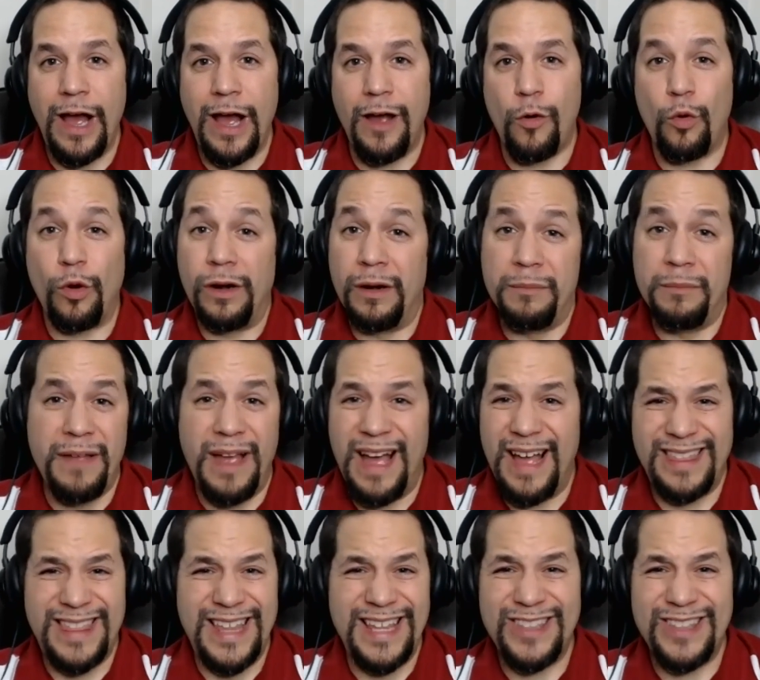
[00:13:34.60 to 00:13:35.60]
or
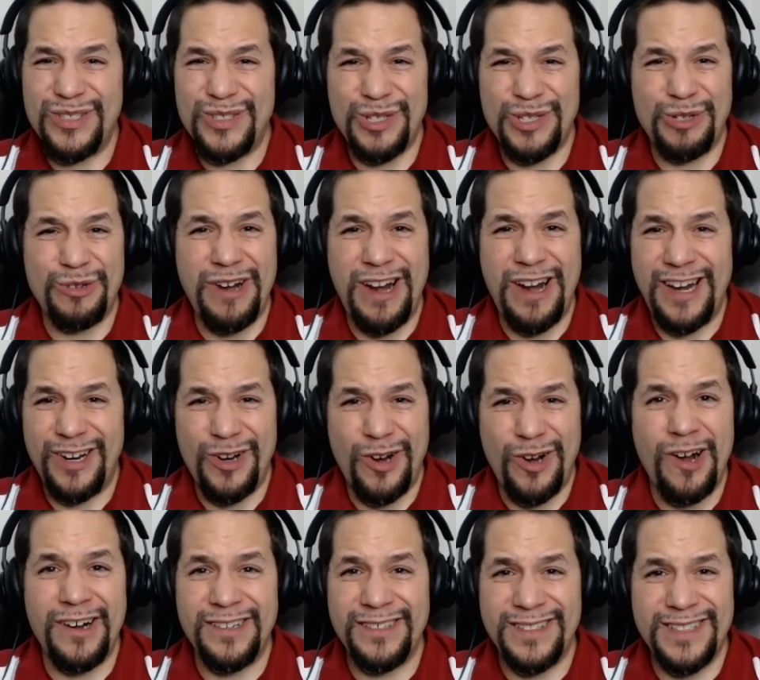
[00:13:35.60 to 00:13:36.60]
I think there's a credit
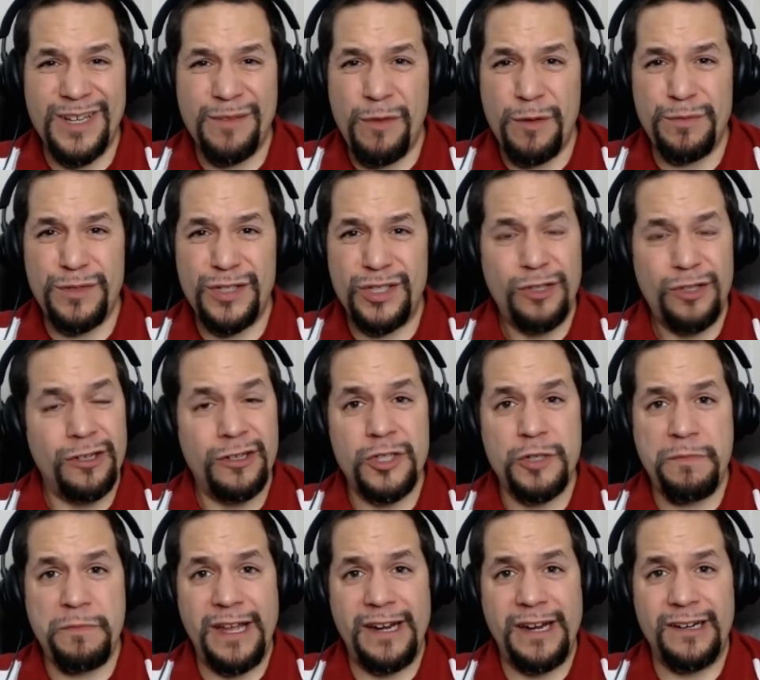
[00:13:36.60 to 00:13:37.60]
card, some obscure
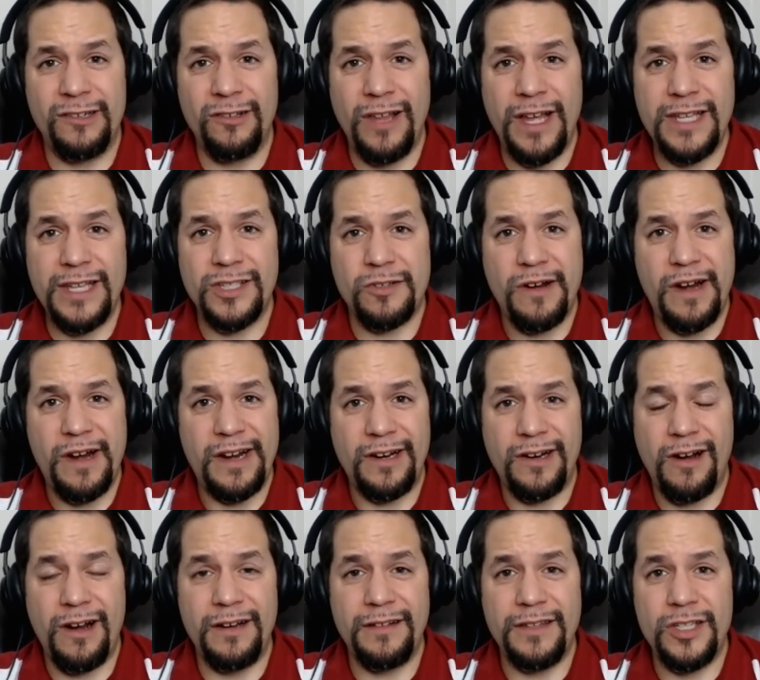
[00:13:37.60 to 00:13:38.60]
Japan Airlines credit
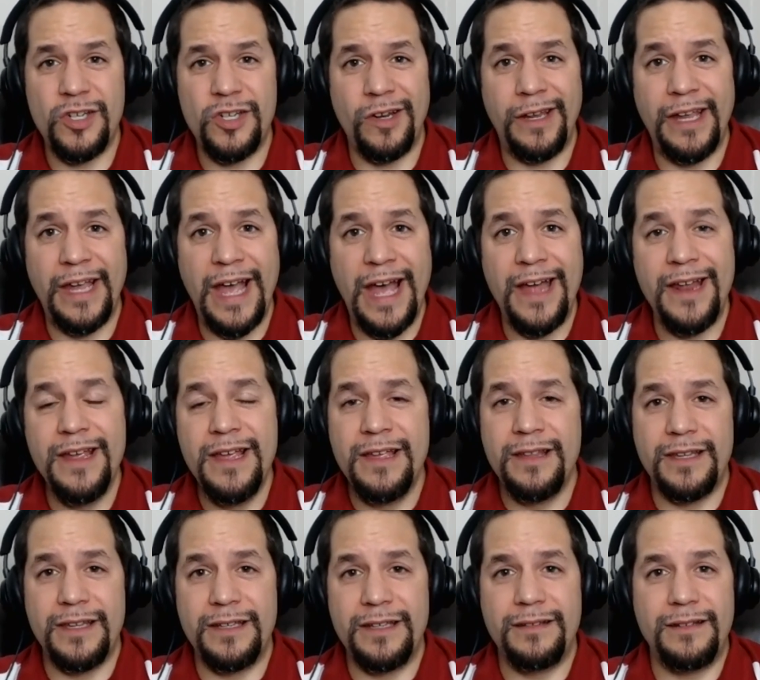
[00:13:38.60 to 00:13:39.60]
card that you can get
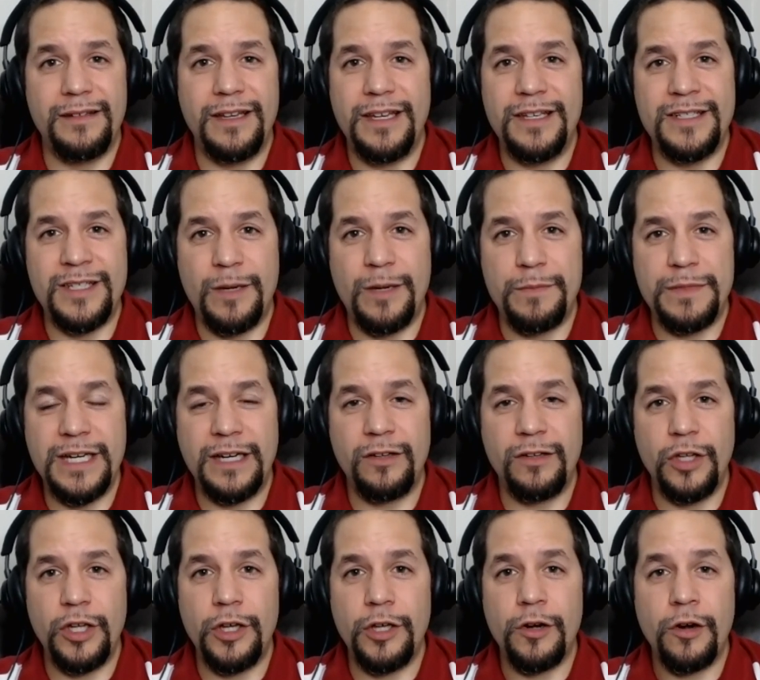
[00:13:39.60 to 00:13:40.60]
that isn't a
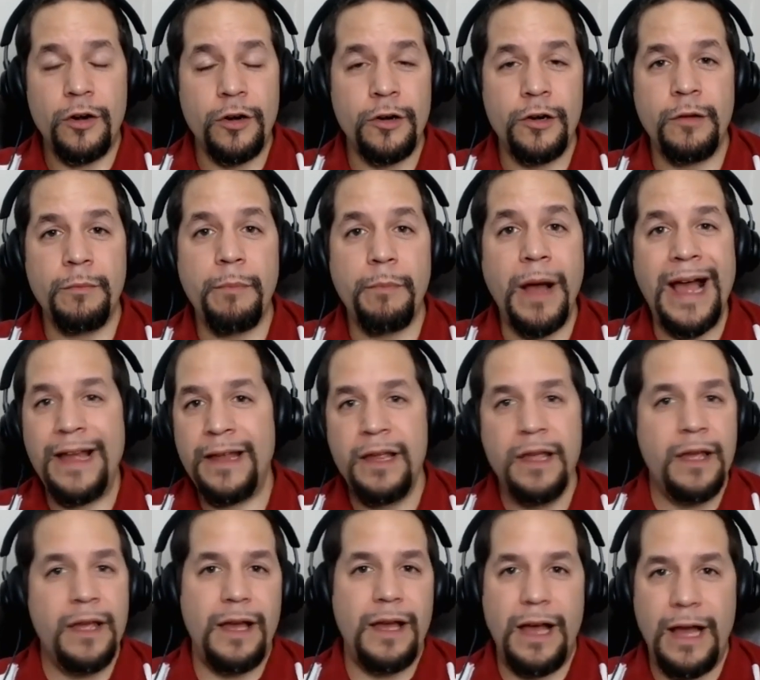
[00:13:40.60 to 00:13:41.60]
particularly good earner, but
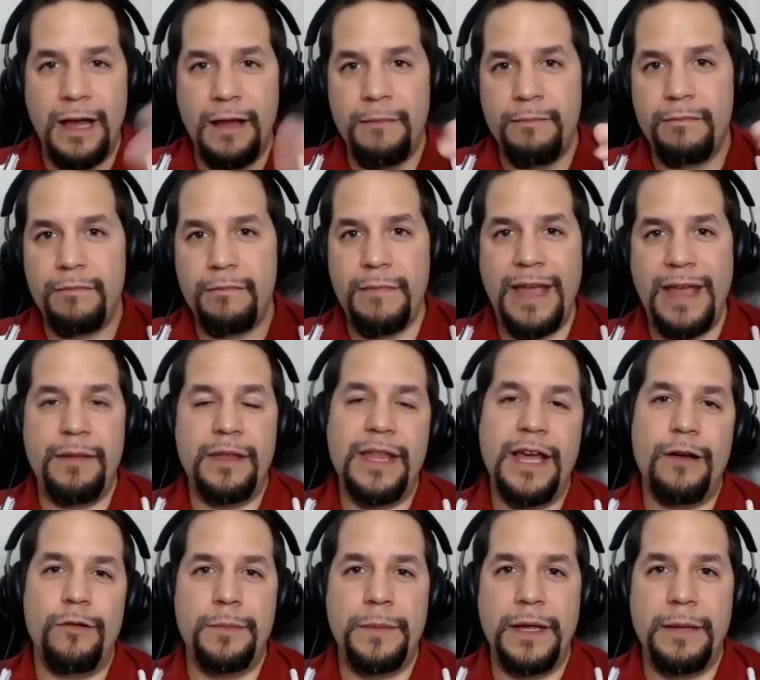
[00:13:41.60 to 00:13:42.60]
maybe
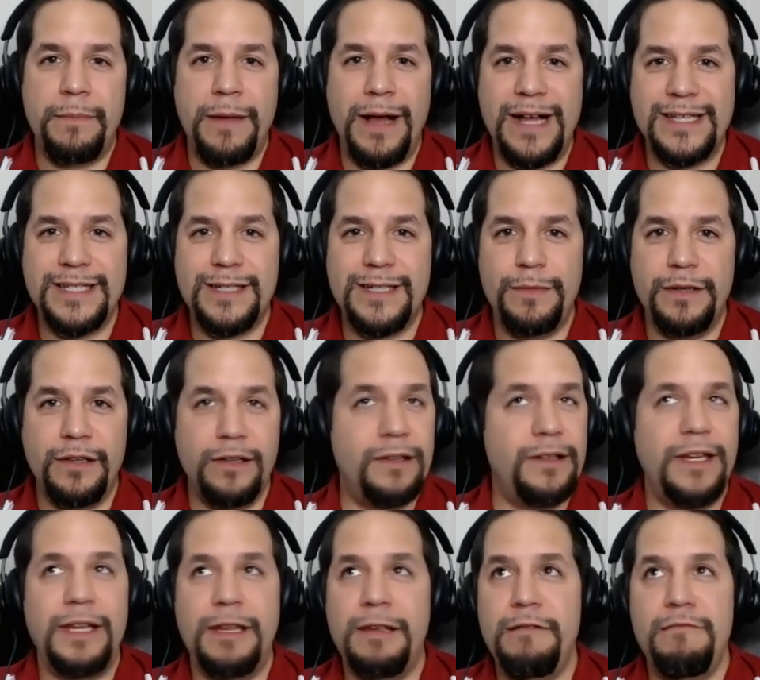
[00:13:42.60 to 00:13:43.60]
that would be a
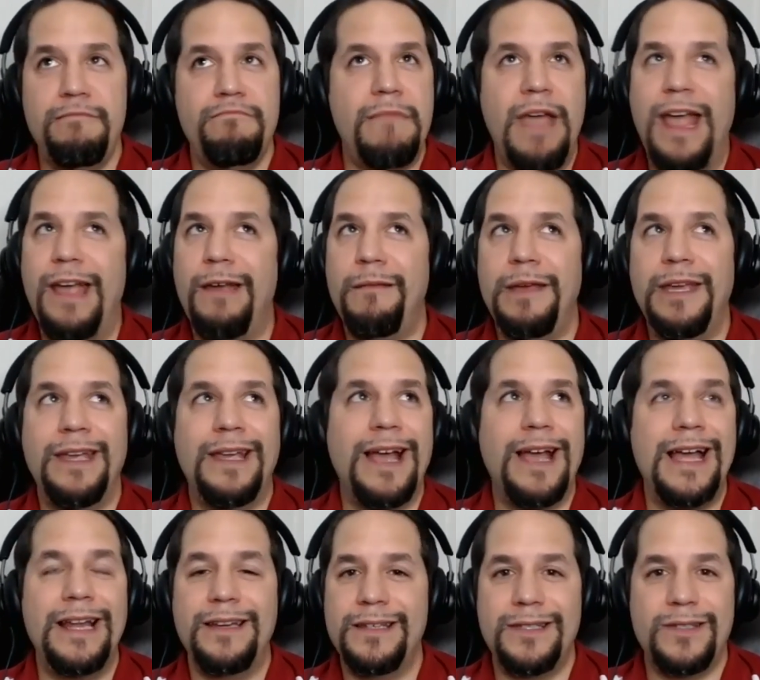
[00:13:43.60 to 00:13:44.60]
possibility, maybe,
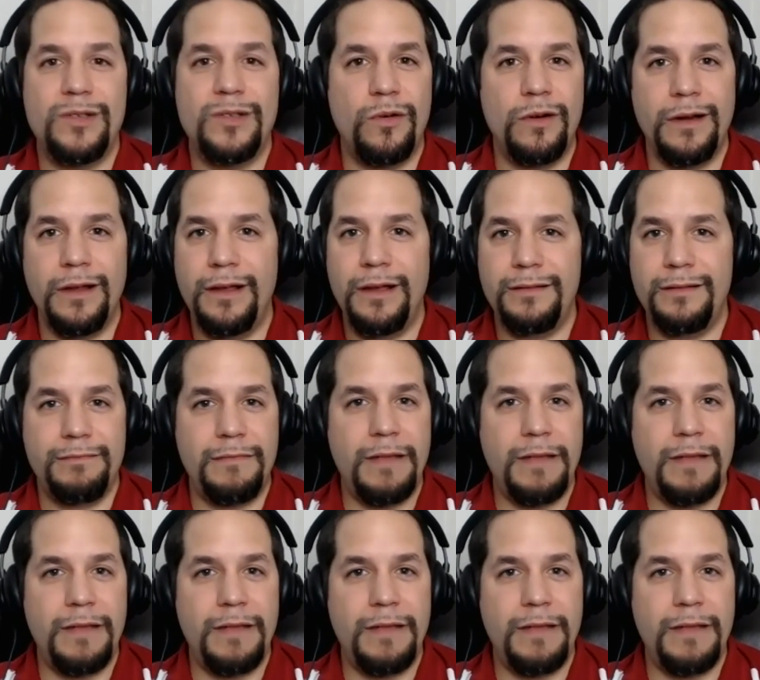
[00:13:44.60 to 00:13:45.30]
kind of, sort of.